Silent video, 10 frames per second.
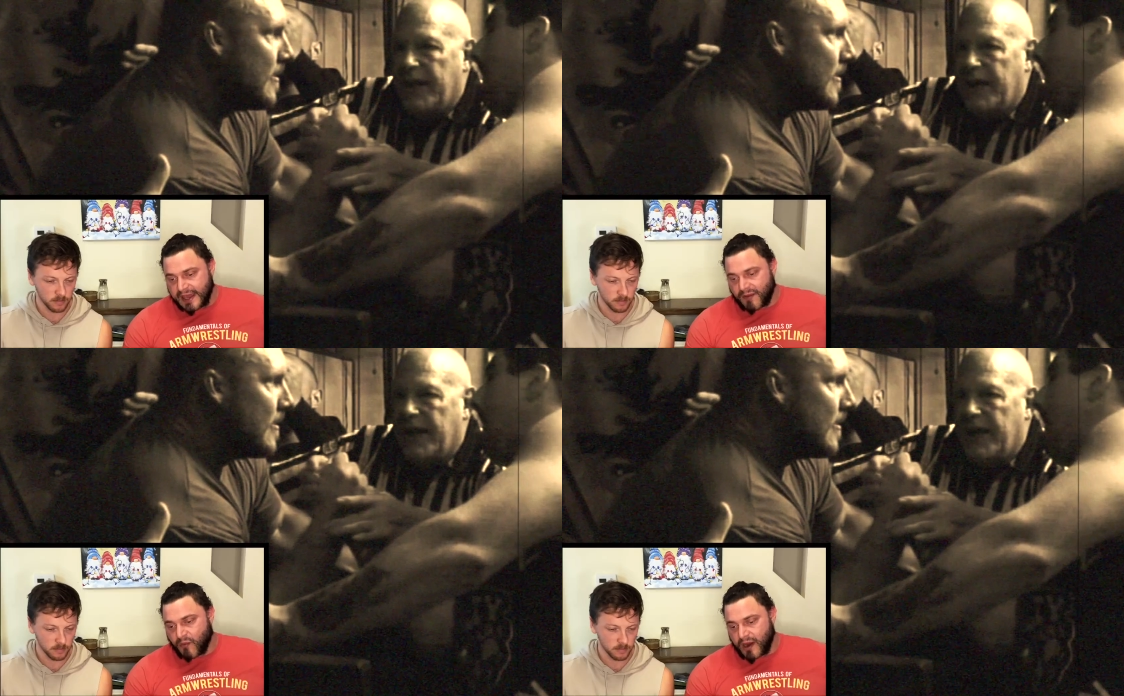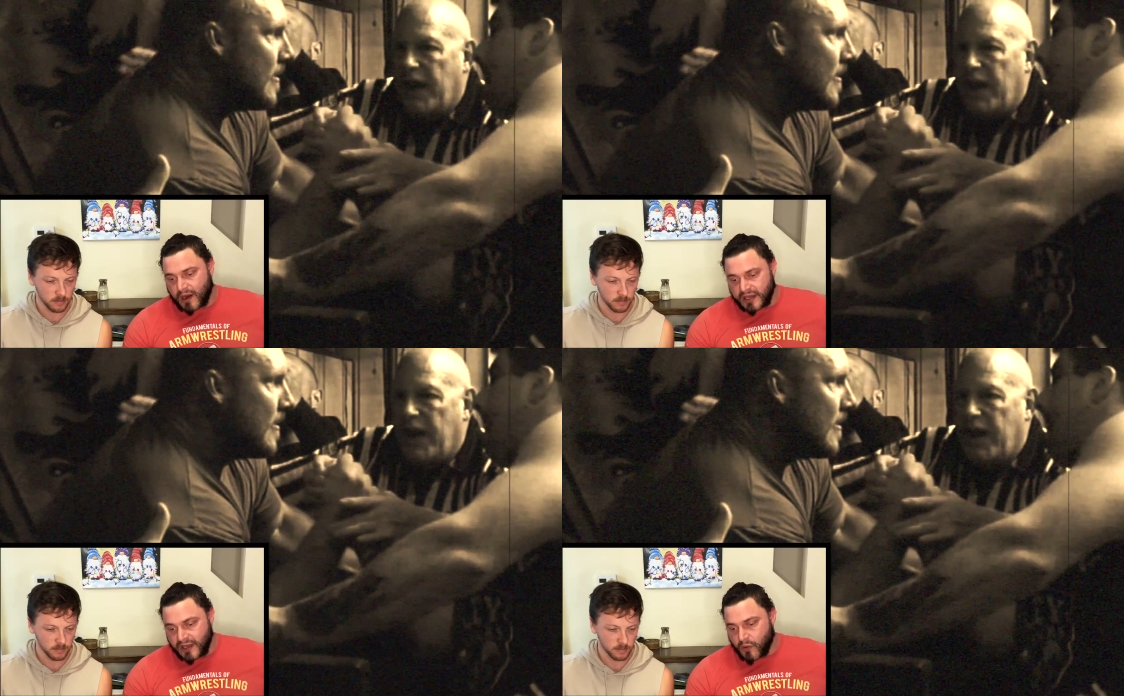Speaker 1: him
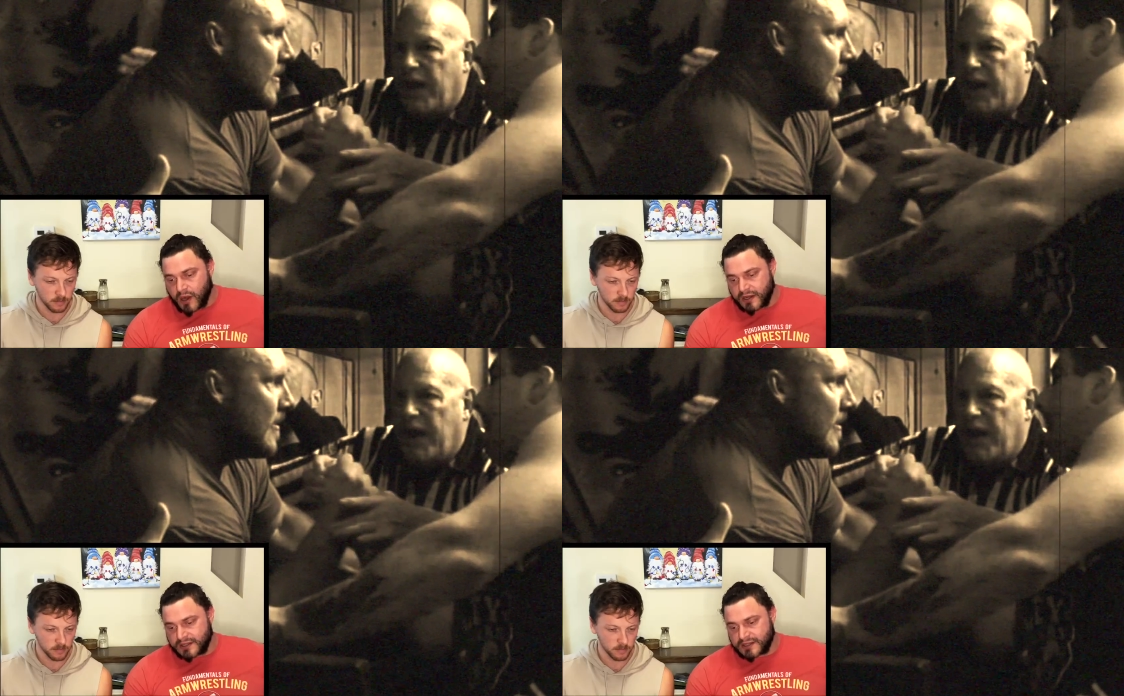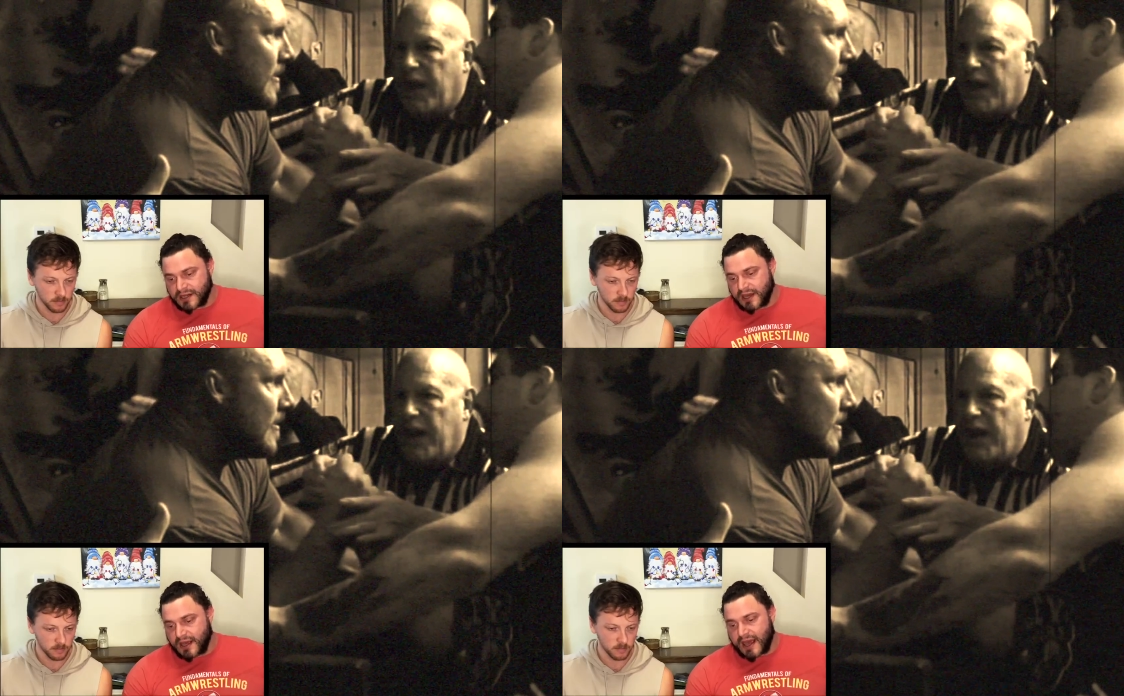where he wants
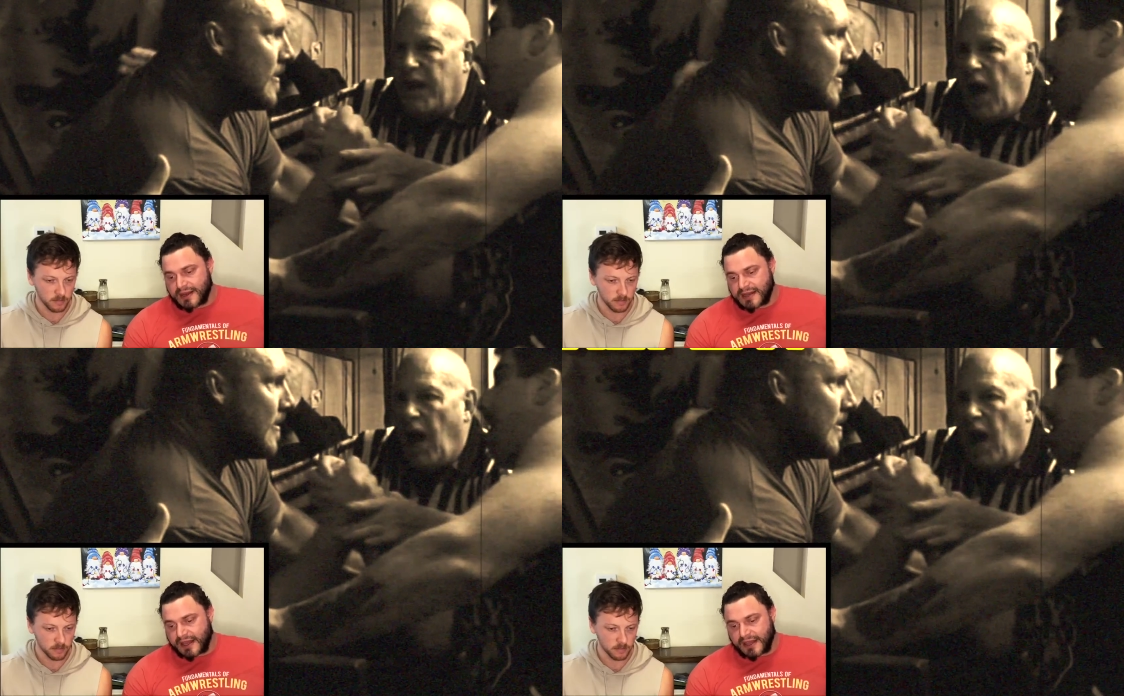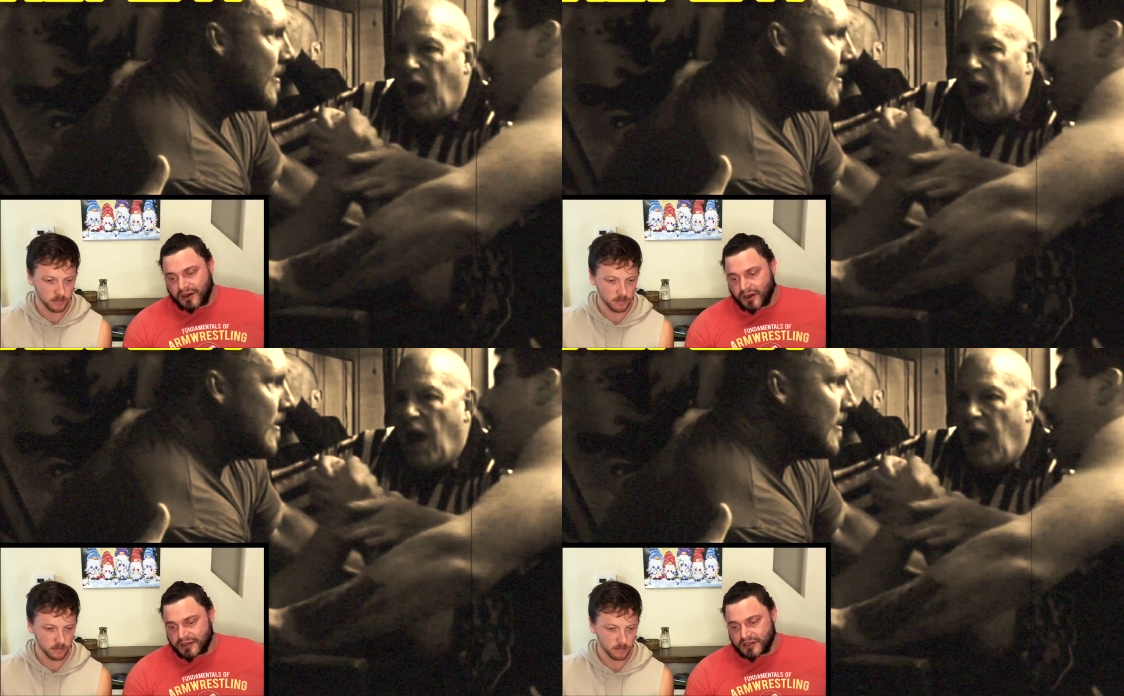and taking
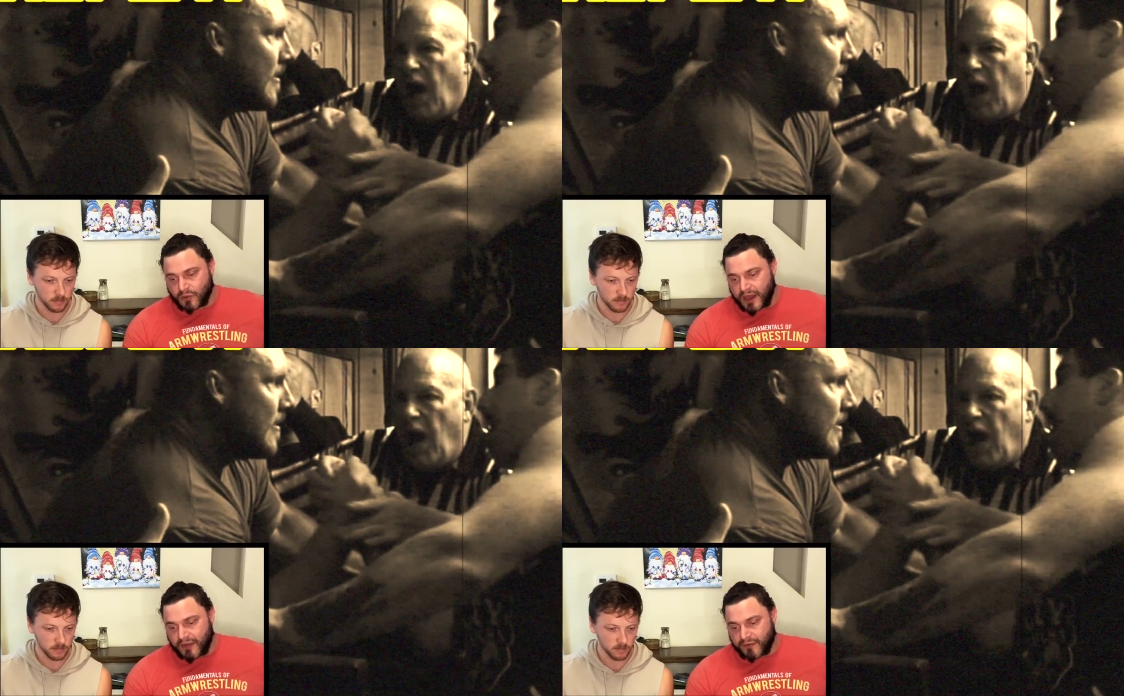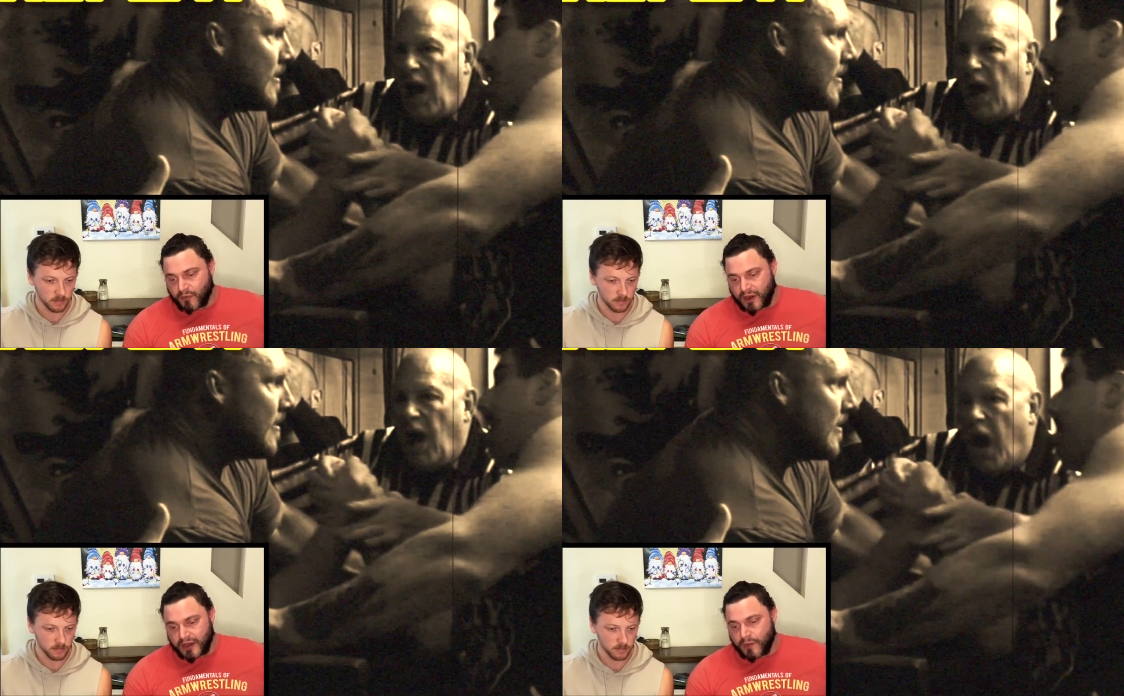Curtis away from
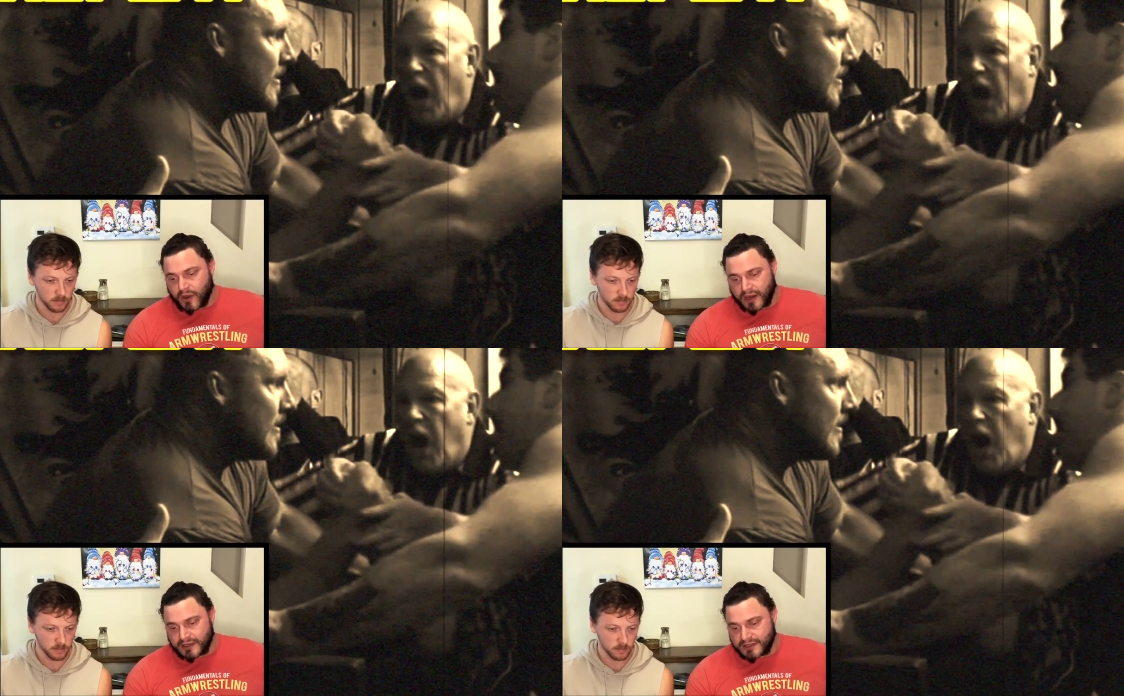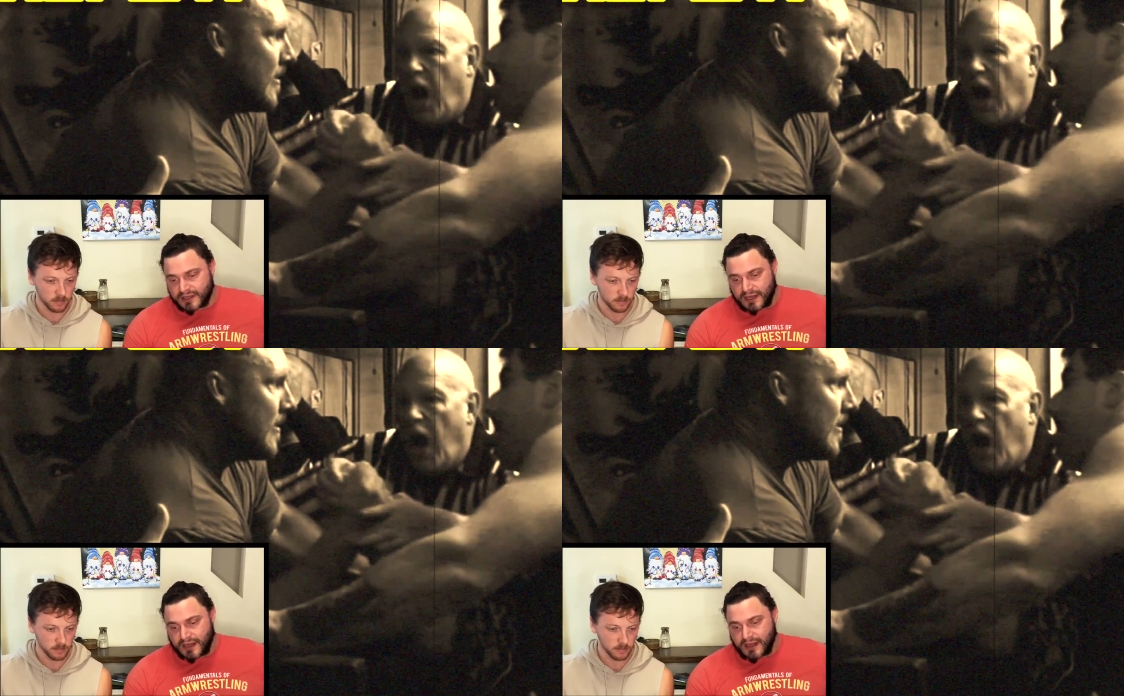where he wants.
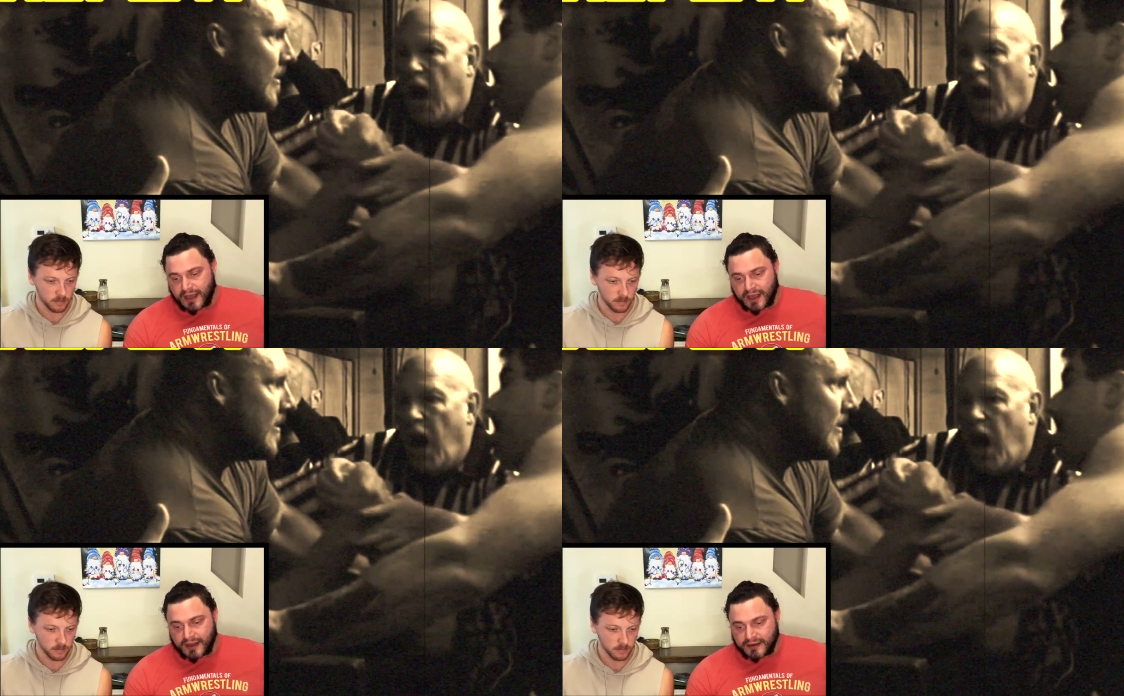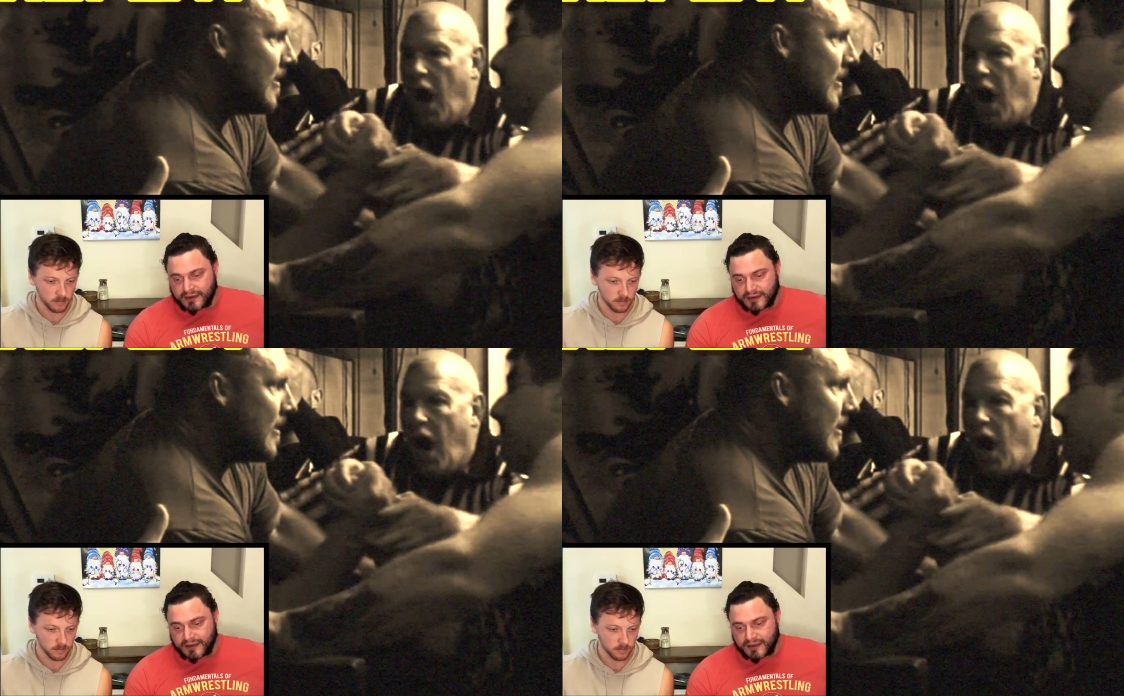And